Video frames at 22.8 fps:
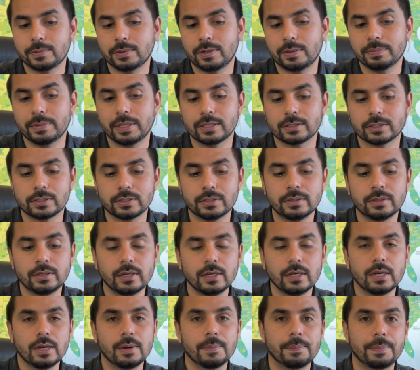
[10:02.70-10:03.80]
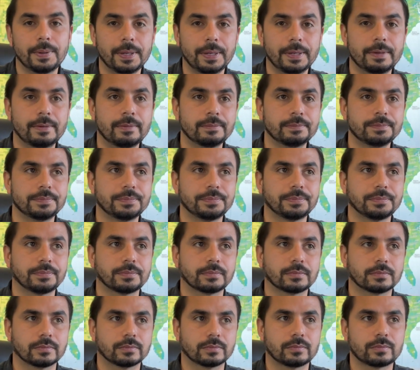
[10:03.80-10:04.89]
I'm not sure. But
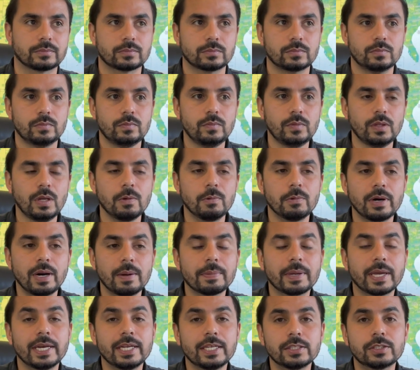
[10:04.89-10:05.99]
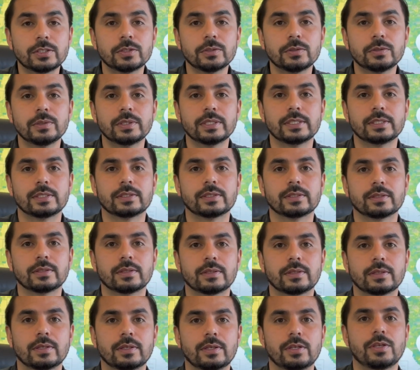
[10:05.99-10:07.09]
what I'm getting to is
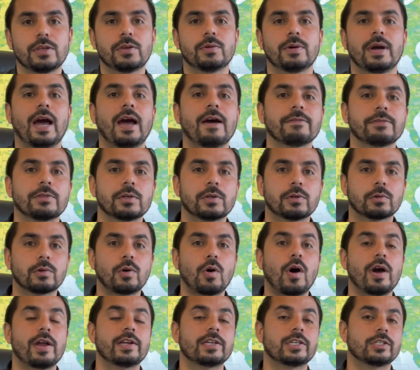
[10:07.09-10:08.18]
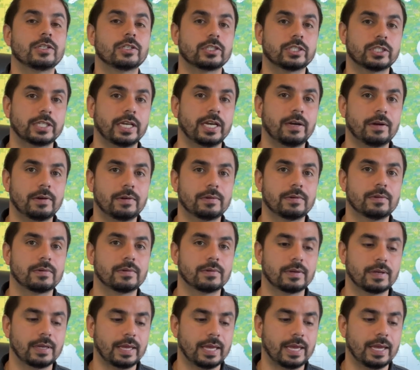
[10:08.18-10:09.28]
you have to grow out of your shell.
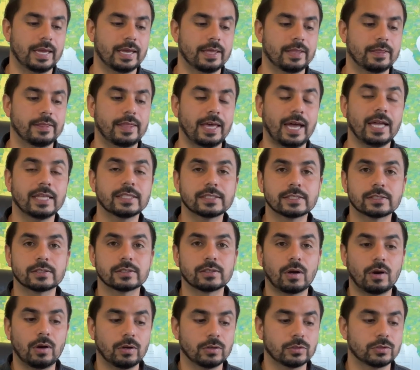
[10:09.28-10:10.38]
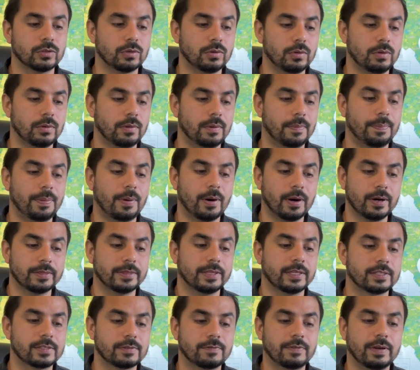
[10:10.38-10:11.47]
And that's also a part
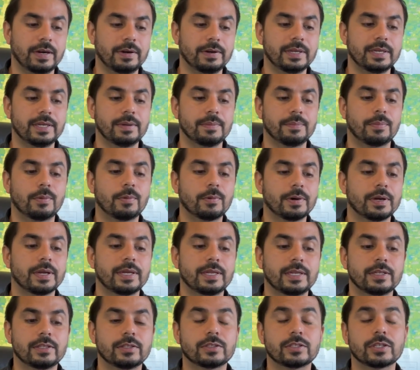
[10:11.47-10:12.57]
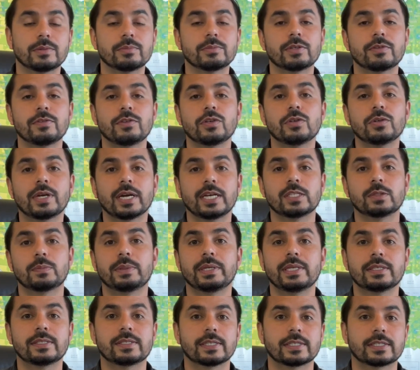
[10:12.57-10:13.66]
that's very important in terms of you guys
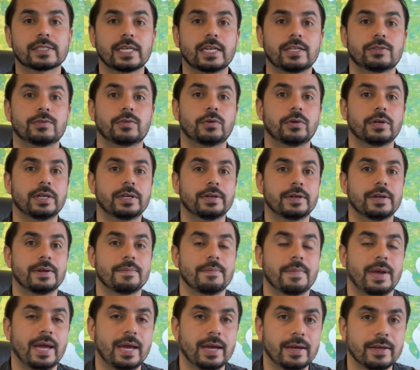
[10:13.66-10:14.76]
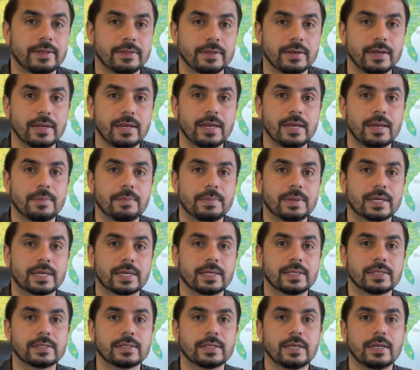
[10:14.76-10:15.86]
being successful here in math,
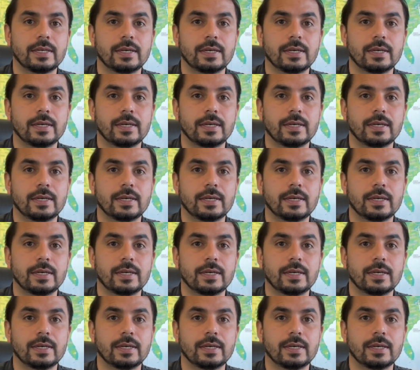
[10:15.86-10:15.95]
because